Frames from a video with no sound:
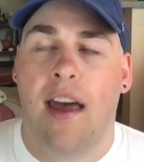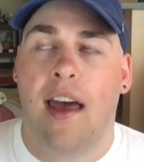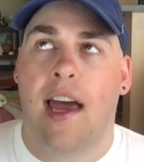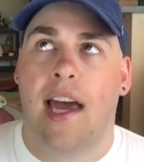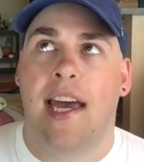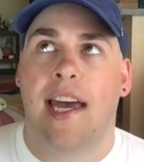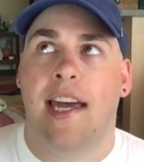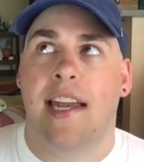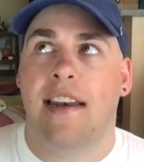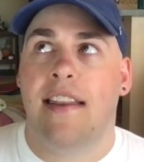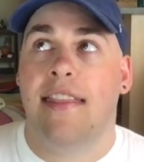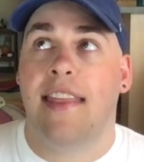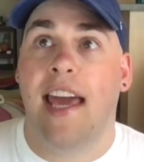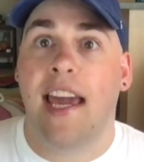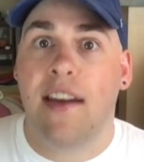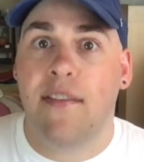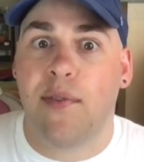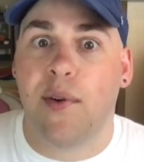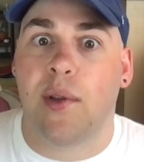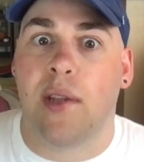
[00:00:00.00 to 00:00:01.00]
And
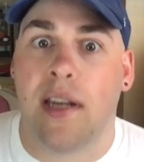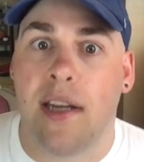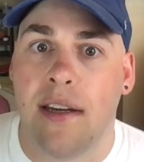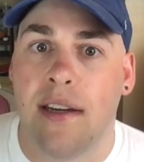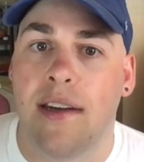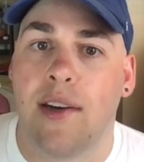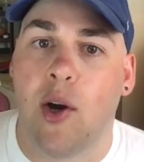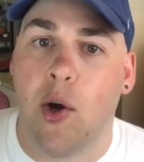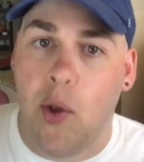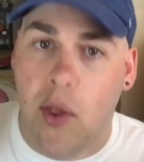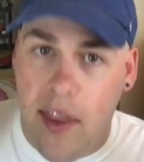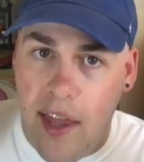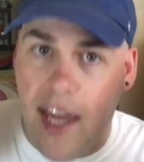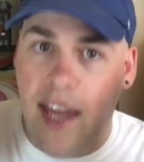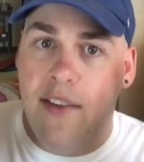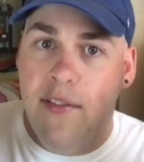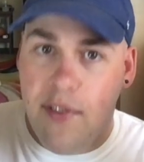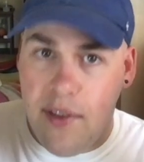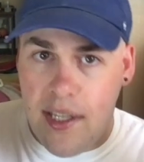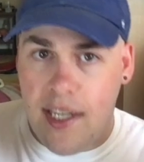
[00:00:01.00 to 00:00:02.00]

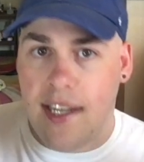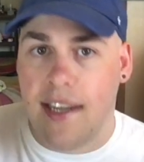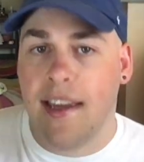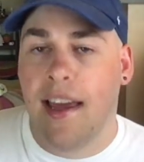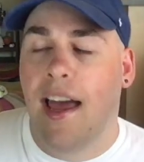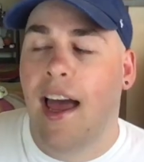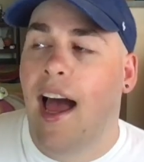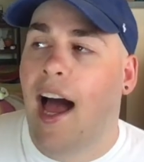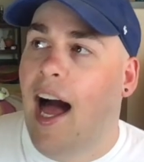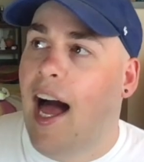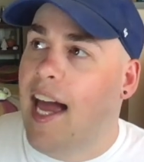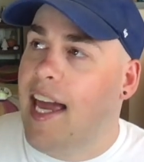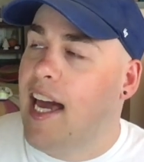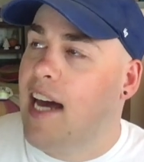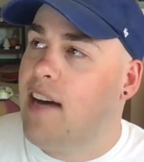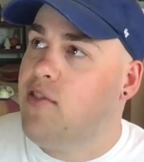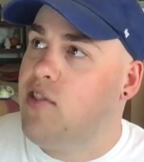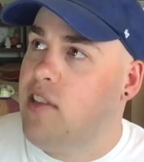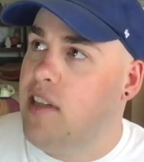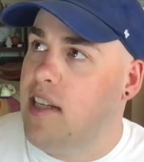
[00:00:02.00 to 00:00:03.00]
thankfully, I
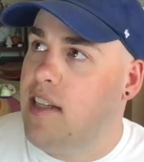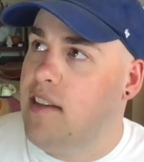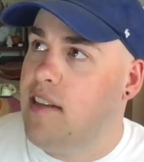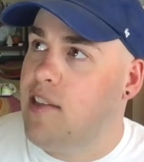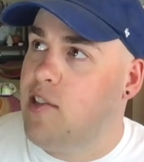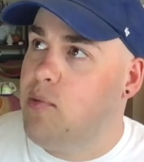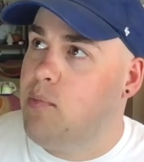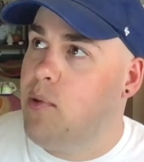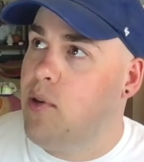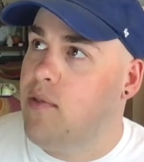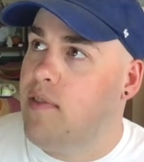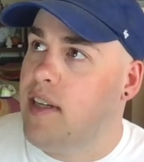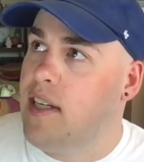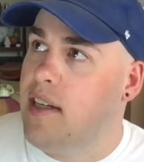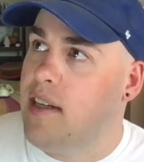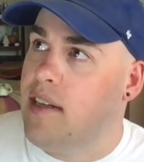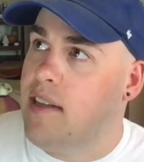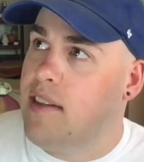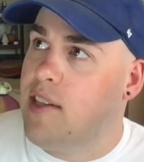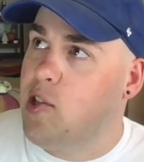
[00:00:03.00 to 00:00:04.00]
have seen this
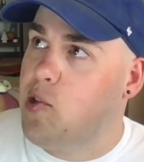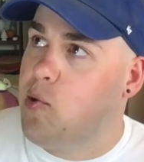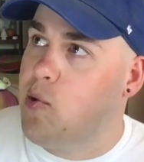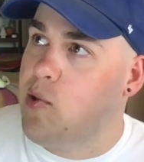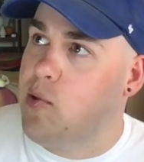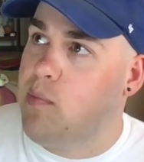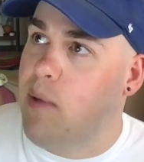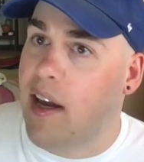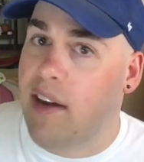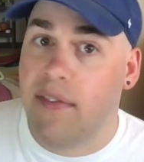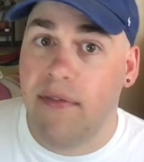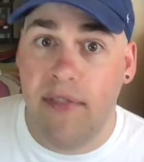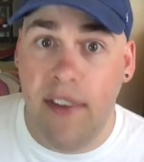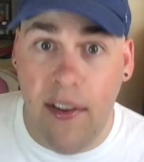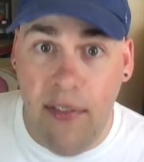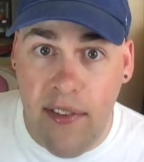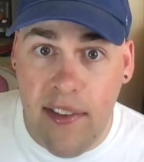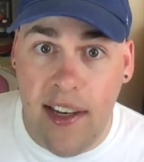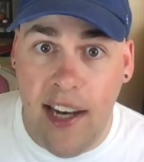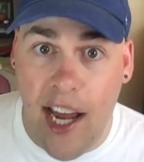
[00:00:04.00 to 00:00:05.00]
movie. This was my
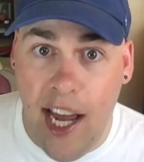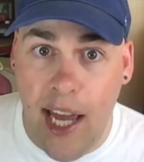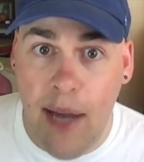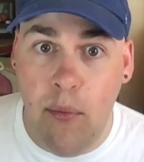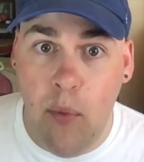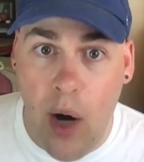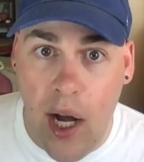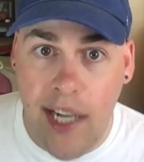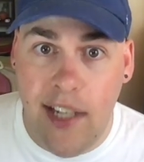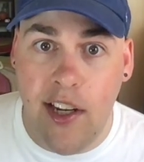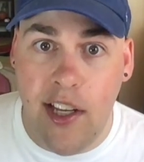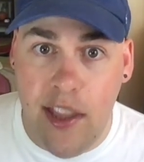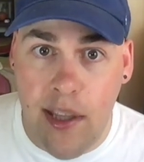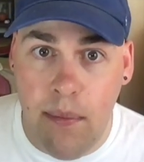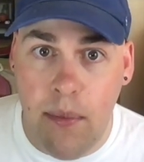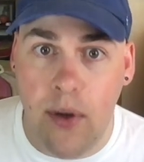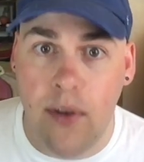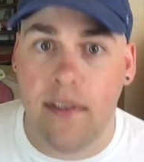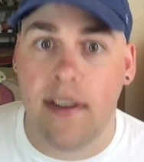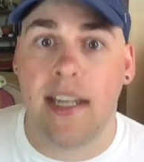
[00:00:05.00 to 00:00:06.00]
fifth time watching the
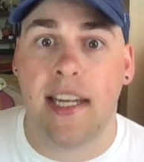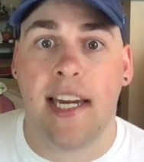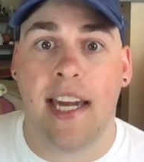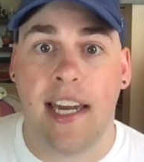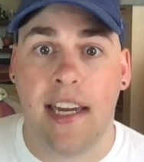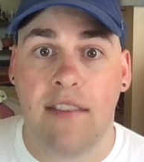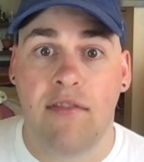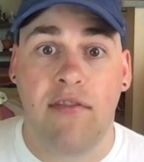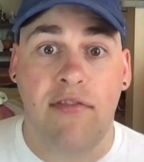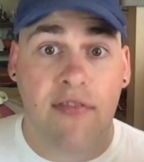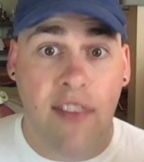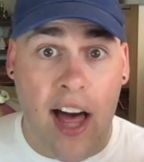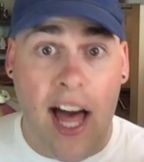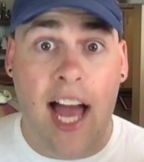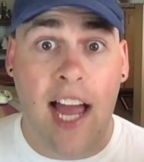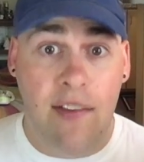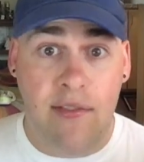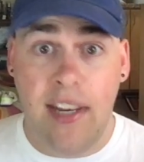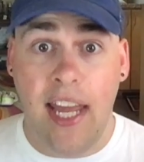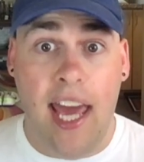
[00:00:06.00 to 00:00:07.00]
movie in
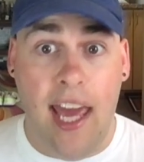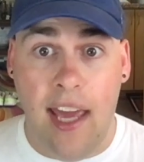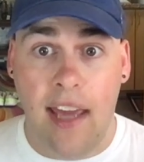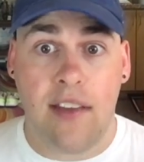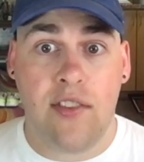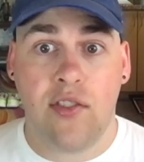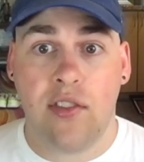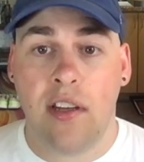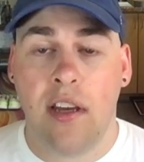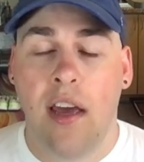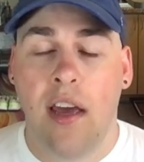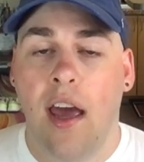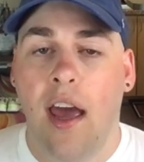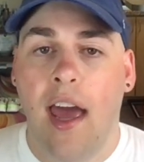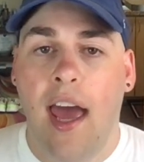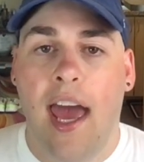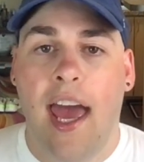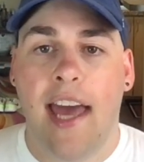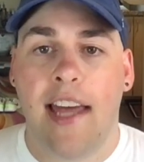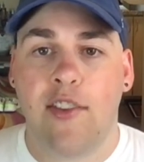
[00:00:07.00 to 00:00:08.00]
5 days.
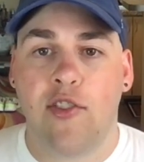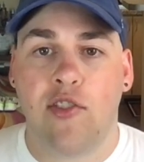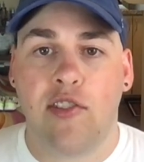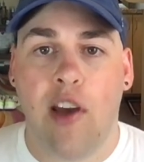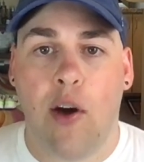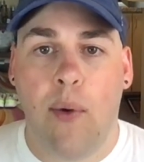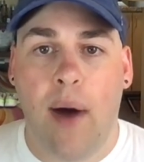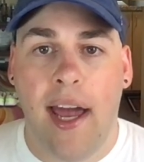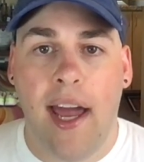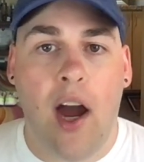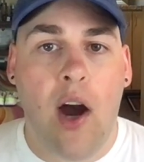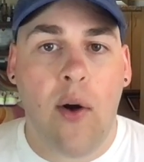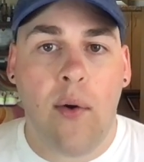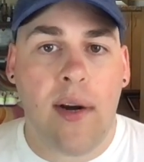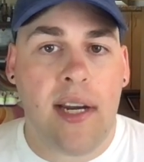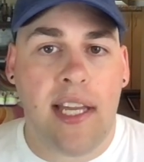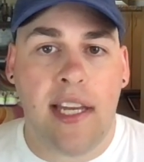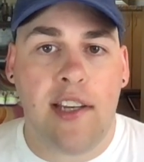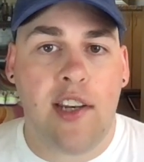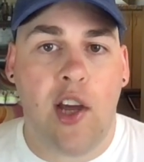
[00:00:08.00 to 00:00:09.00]
And so I
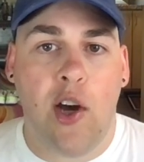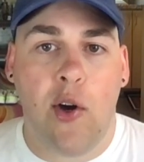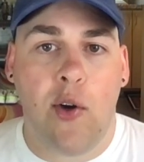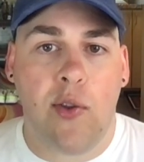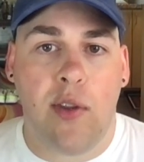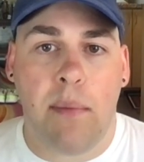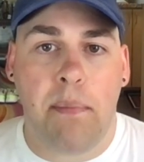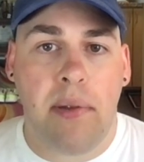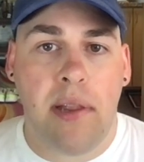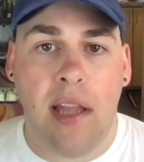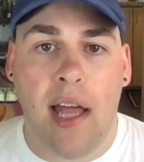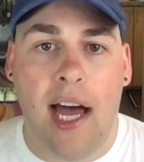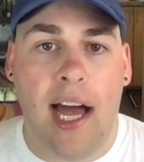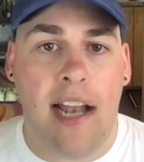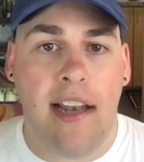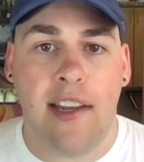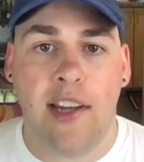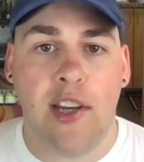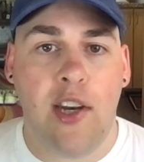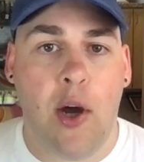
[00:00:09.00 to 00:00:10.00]
already know the
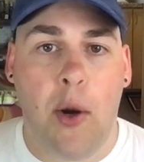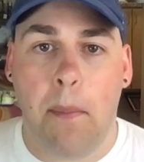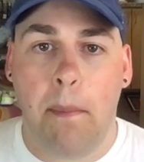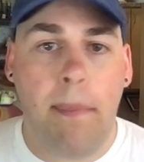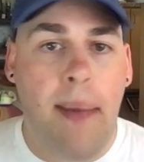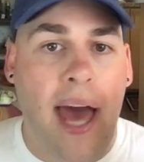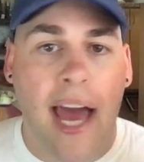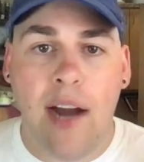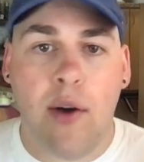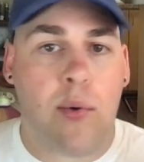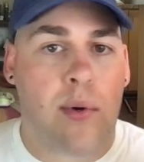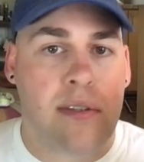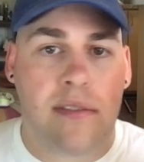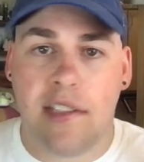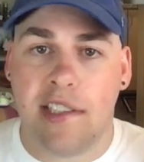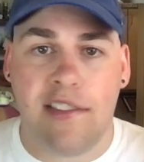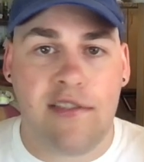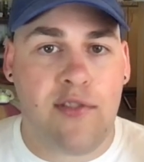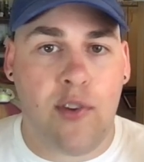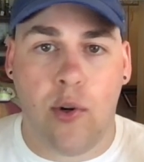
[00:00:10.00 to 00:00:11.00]
plot, backwards
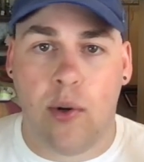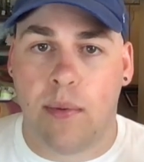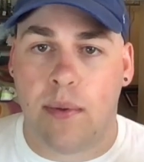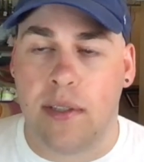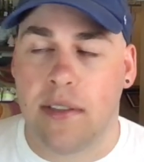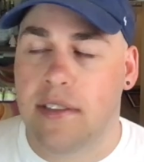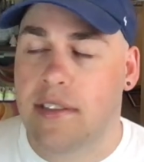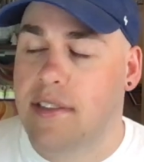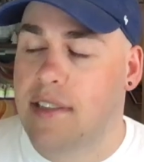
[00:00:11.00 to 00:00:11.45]
and forwards.